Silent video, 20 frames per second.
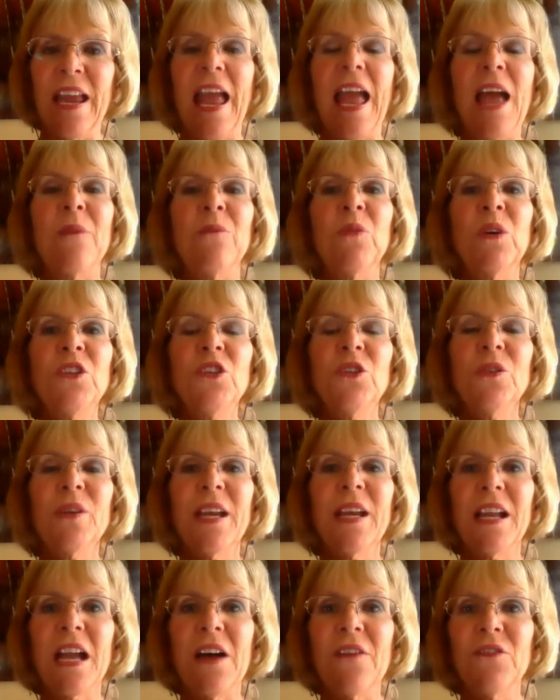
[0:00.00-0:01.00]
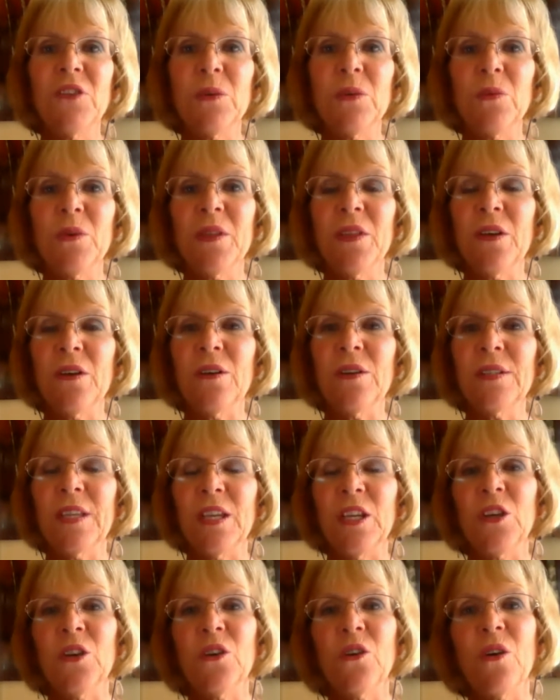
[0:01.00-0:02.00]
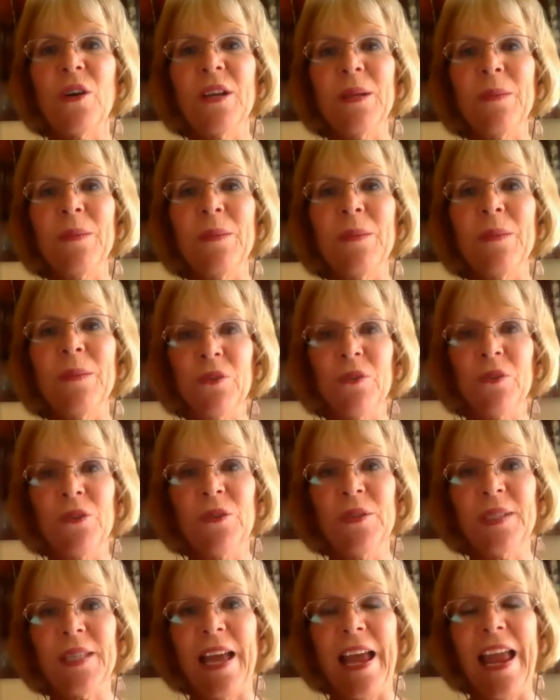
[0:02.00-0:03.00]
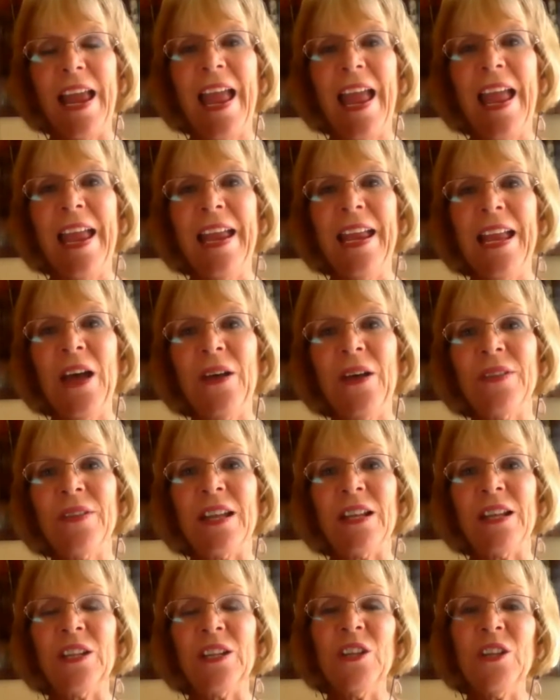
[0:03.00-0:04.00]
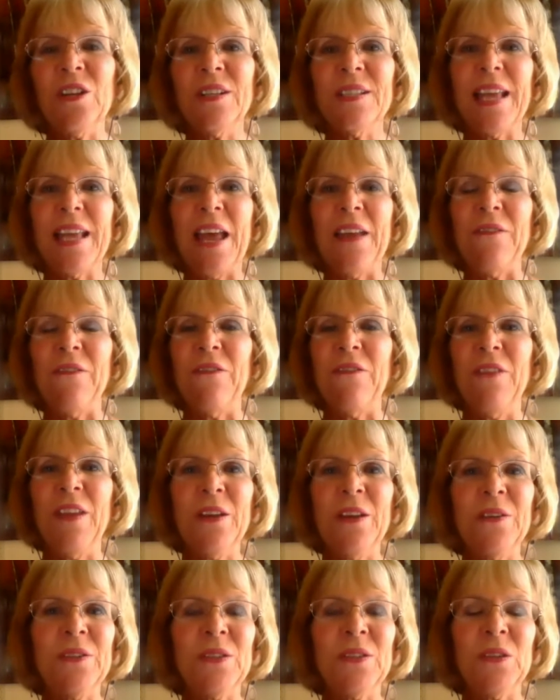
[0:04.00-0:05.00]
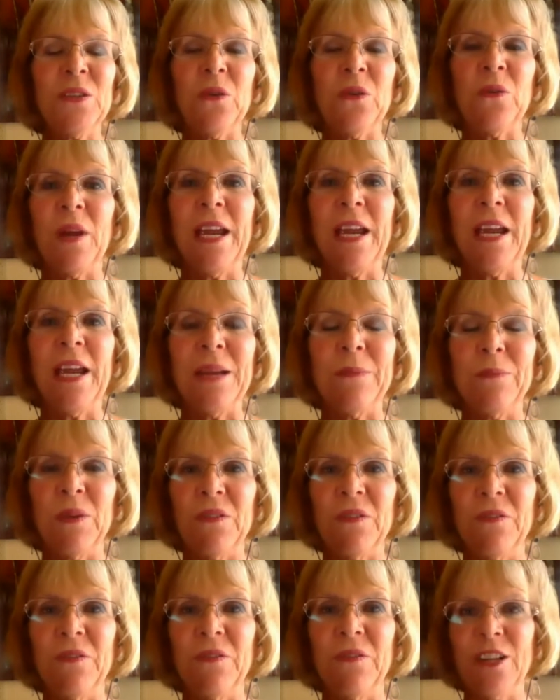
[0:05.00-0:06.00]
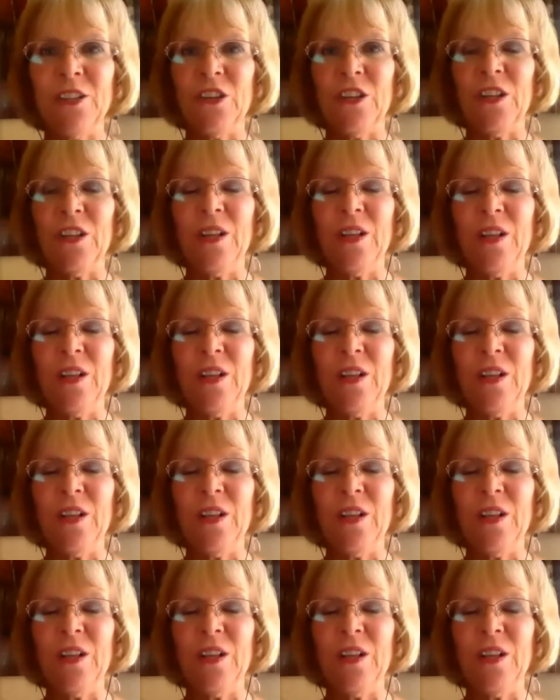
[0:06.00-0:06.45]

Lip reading: And once you get comfortable with those, you're going to be able to produce a Hangout that looks and feels great and professional